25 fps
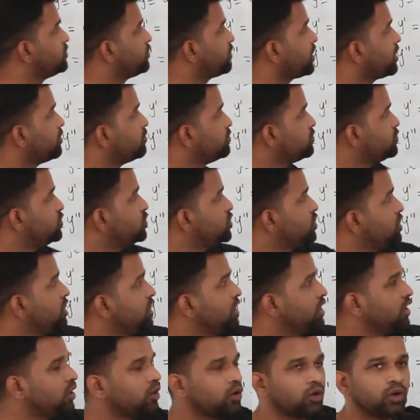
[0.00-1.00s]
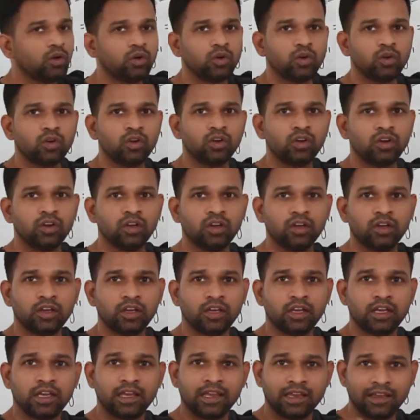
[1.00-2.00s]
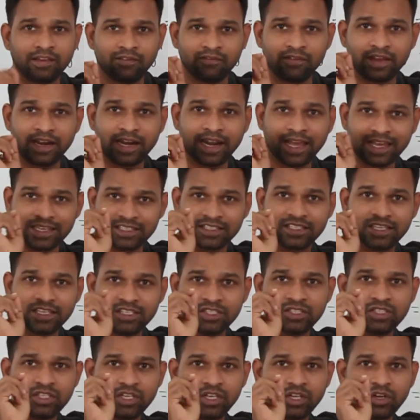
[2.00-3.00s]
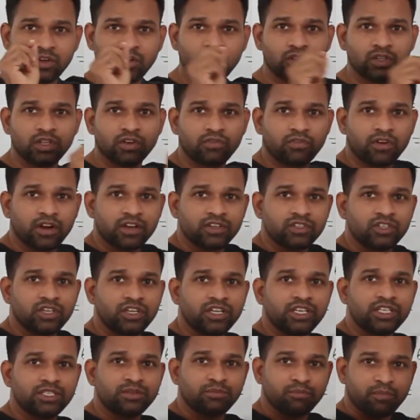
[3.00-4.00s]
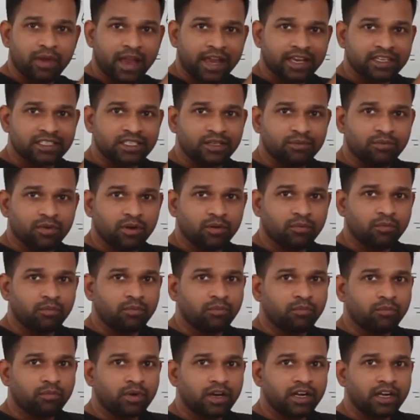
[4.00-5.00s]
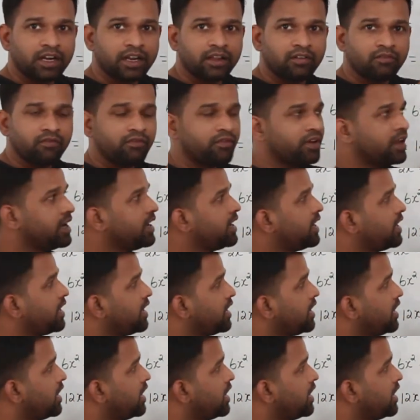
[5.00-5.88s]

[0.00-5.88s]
from 0, when x is 0, the function is maximum, but when